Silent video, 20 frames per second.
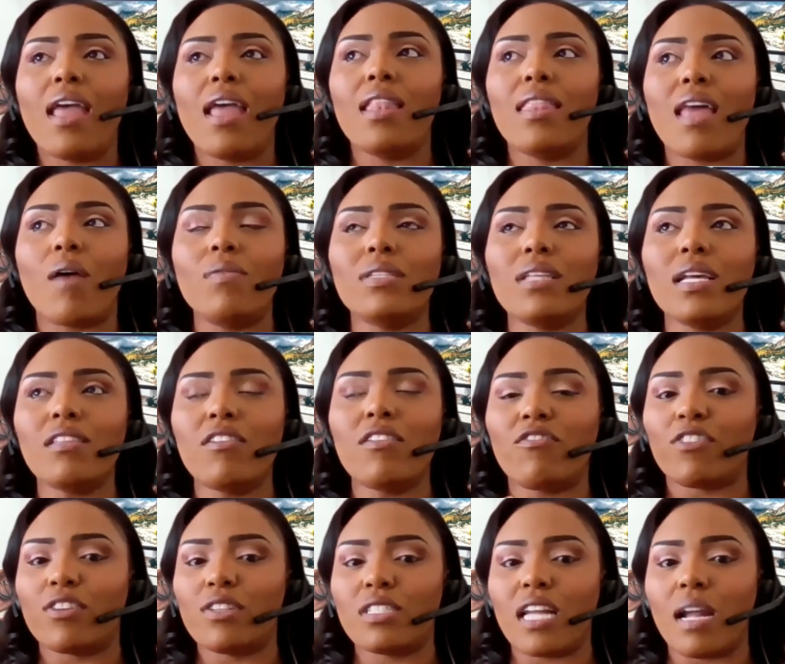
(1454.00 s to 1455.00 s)
And that was like
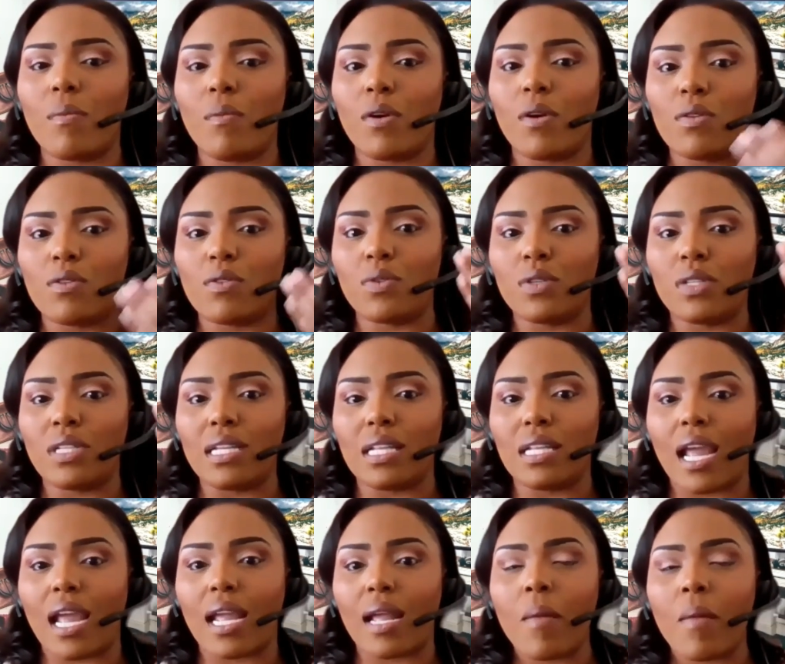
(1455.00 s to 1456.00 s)
the first time where it was really
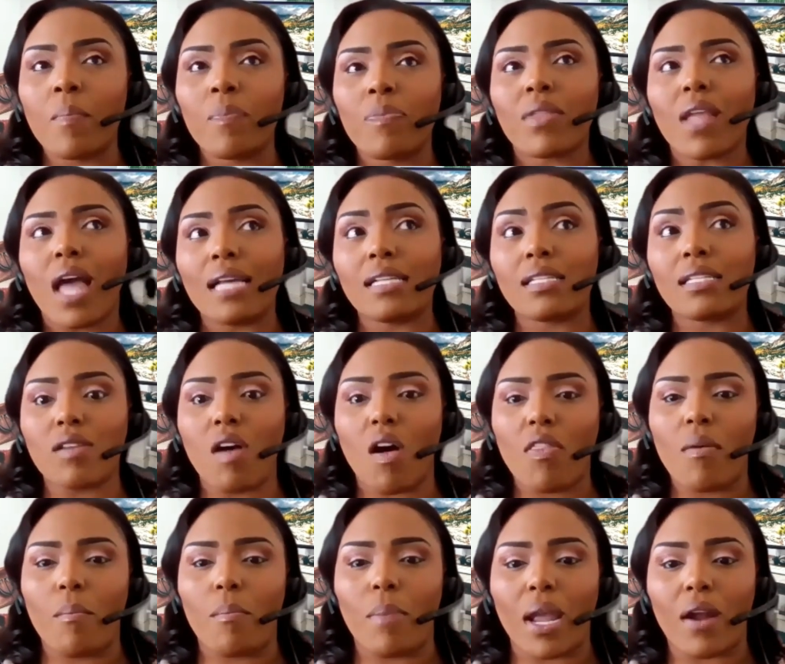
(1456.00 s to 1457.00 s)
like, I saw
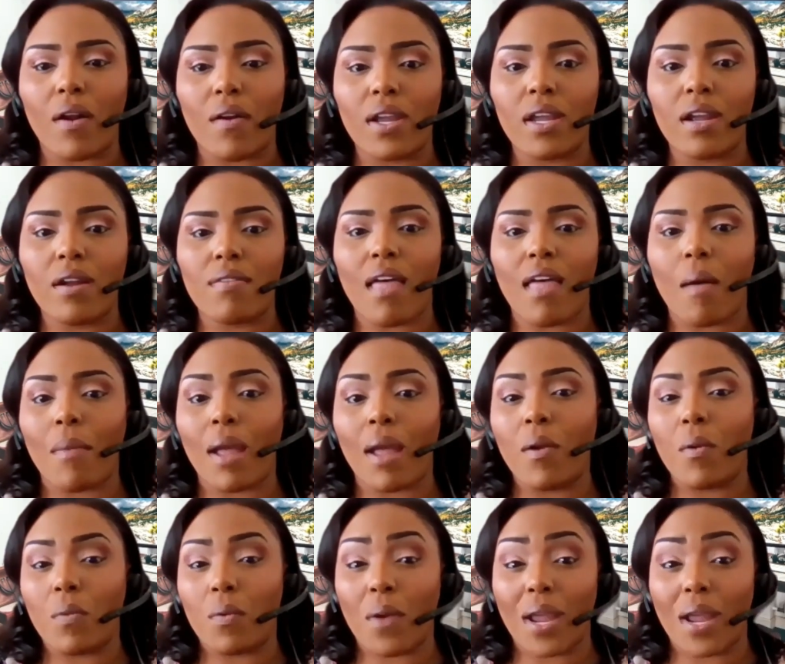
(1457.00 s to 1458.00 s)
the barrier that my
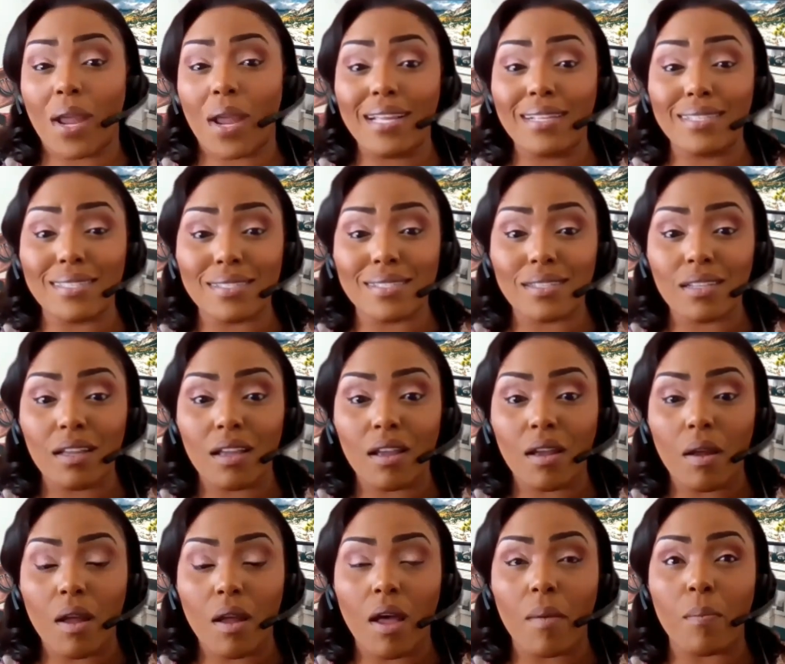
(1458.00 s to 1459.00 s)
race
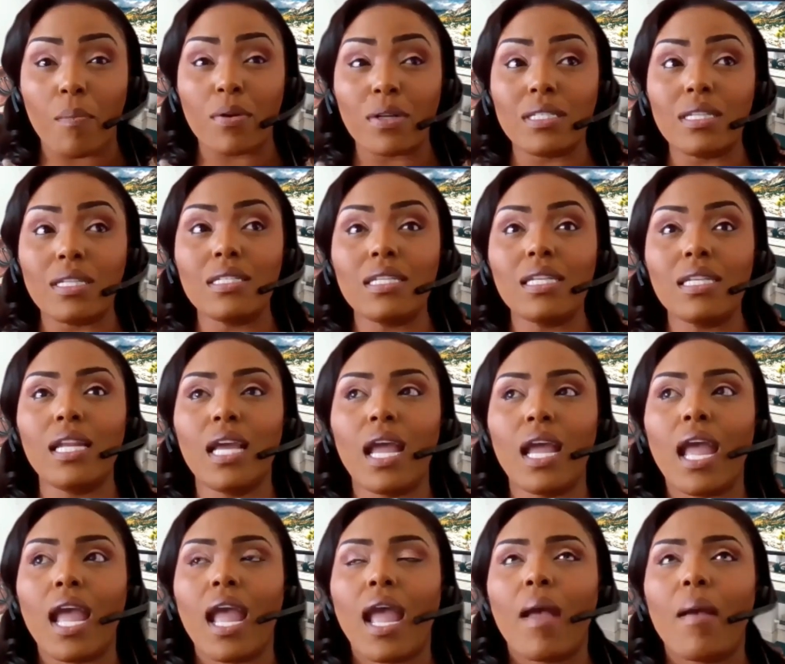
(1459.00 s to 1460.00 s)
presented.
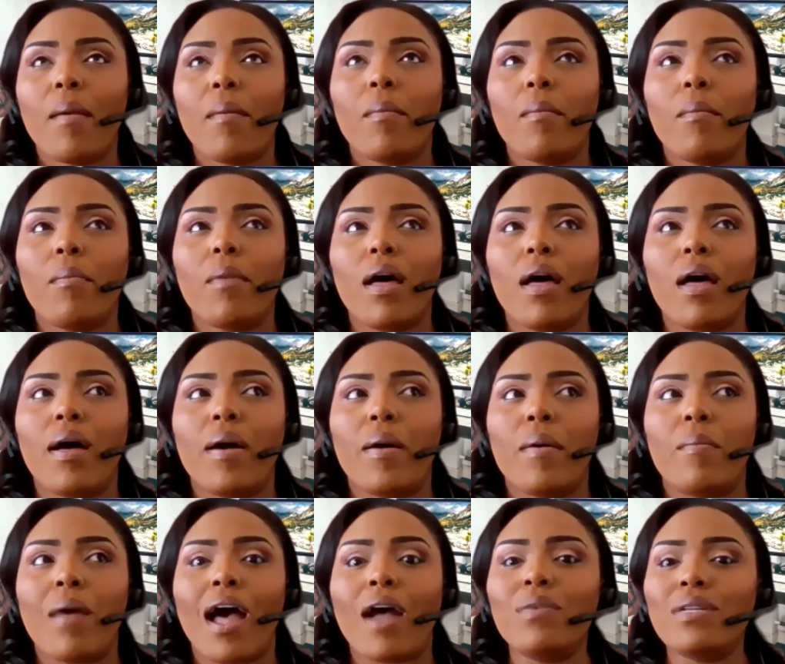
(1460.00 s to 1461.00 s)

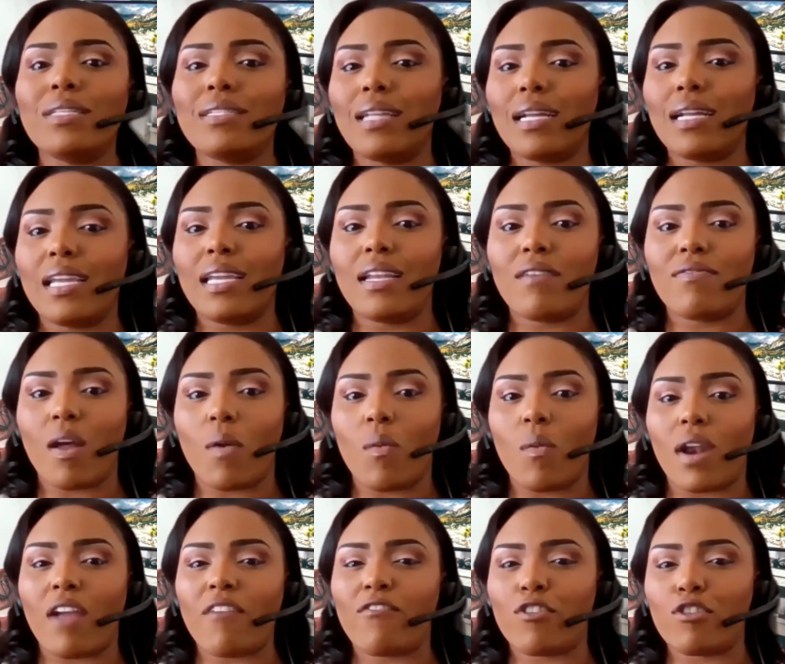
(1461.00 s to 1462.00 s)
I was lucky enough that
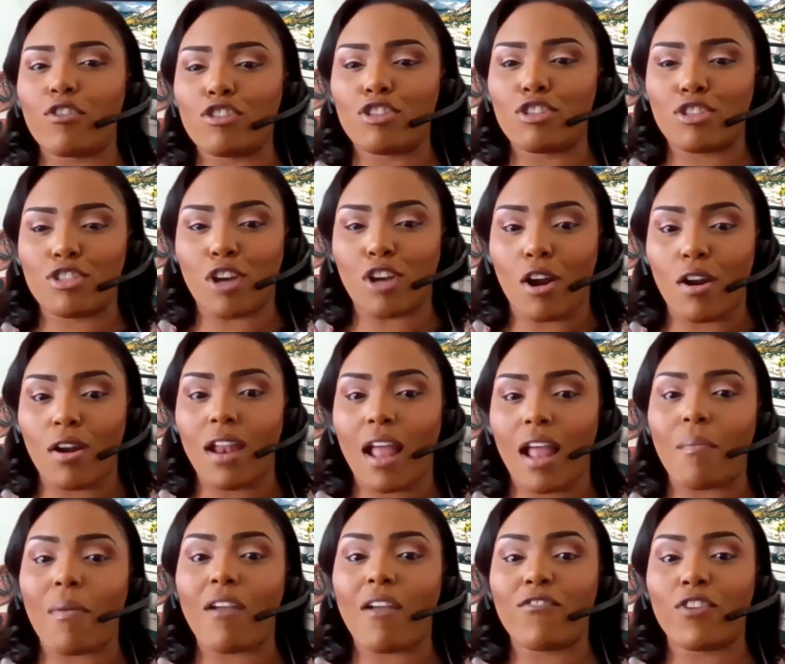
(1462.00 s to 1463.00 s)
when I first started
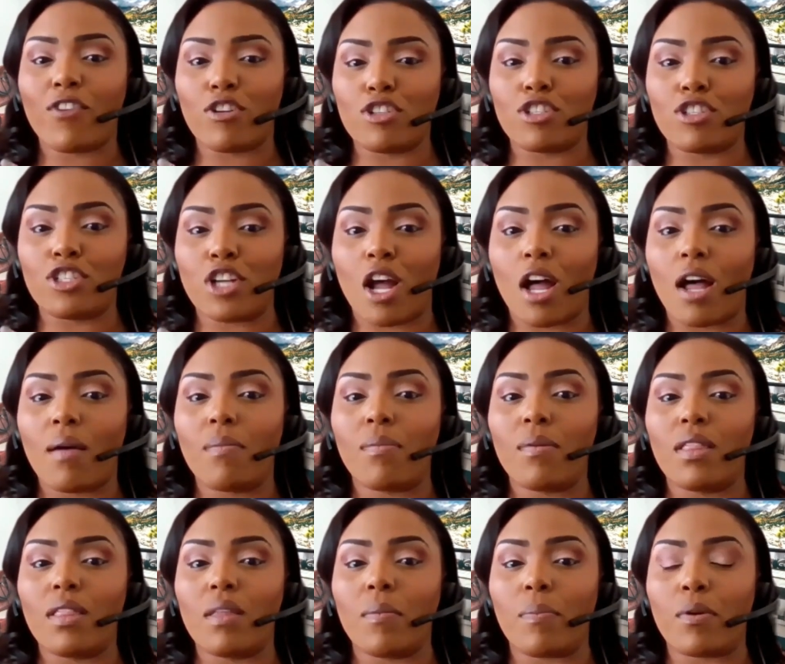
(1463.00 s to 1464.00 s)
at my first job,
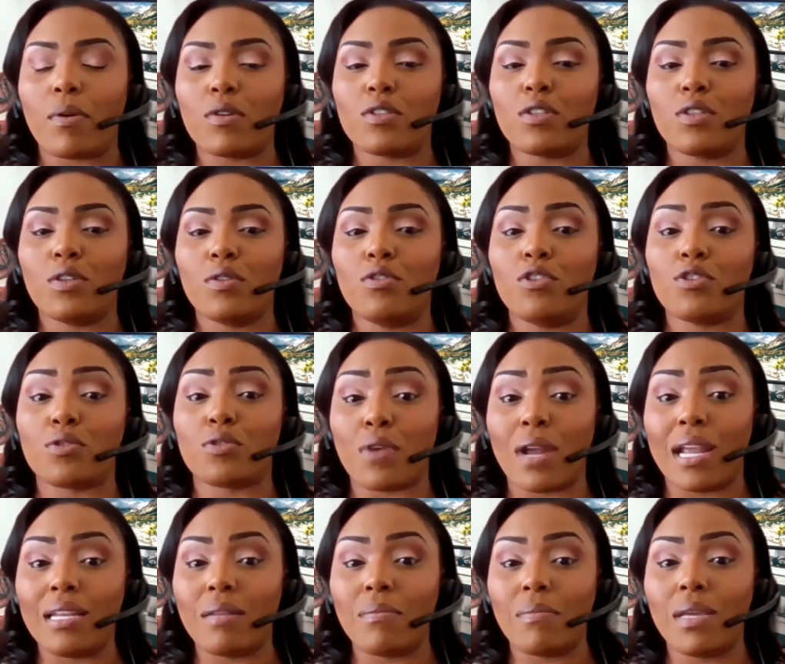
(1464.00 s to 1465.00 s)
the person who
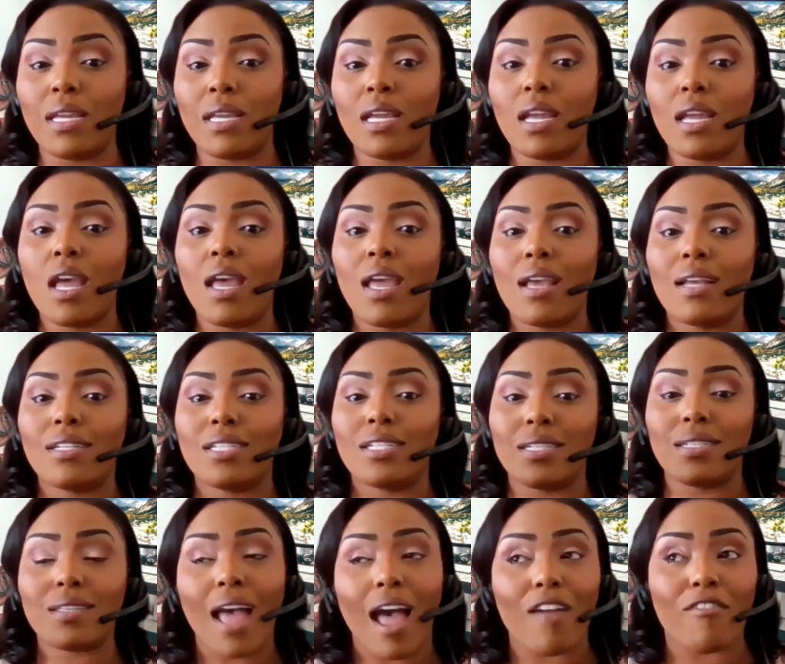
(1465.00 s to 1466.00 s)
trained me,
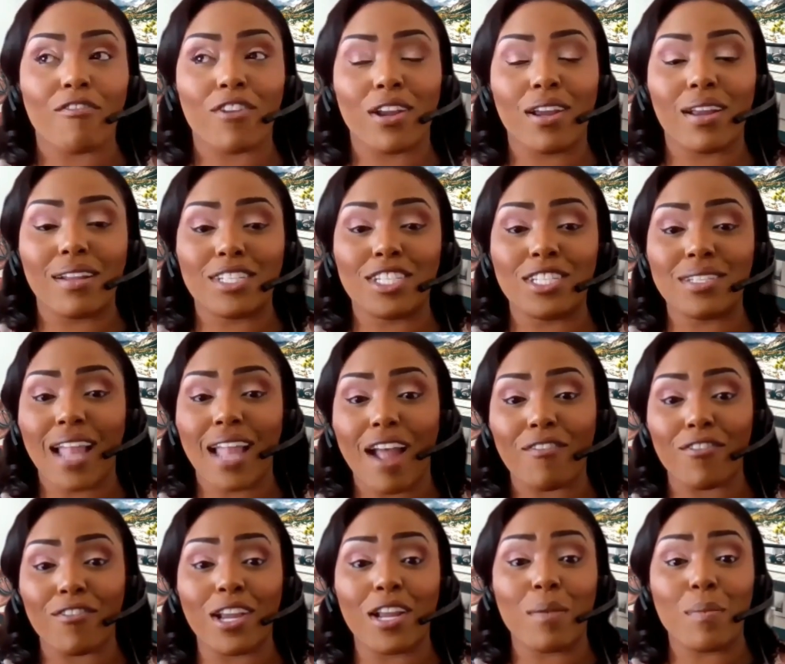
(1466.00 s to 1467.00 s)
she's an
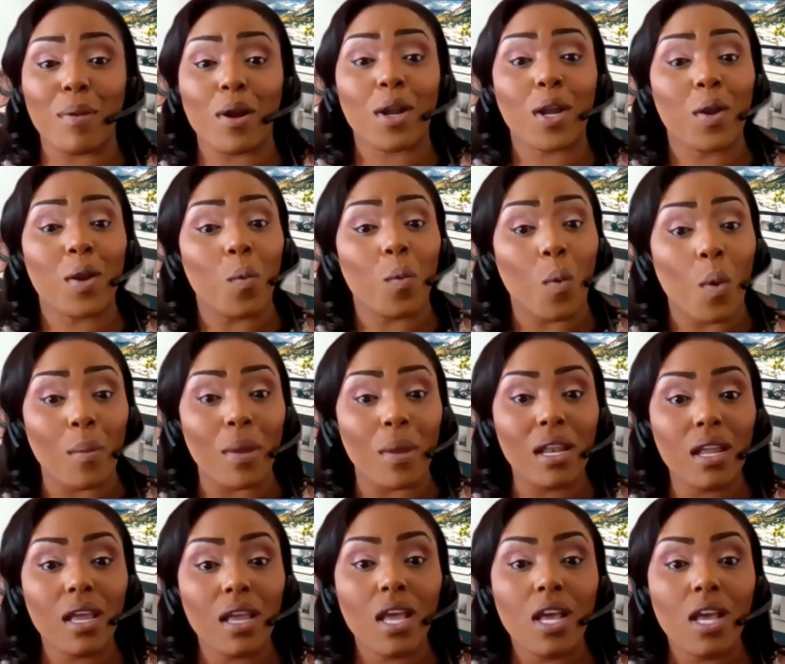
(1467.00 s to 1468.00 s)
African-American
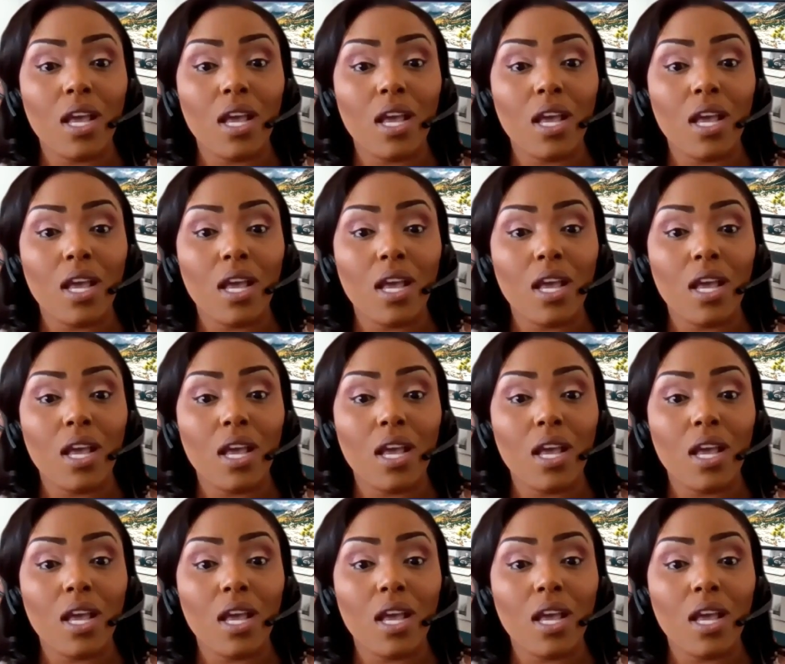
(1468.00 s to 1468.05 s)
woman.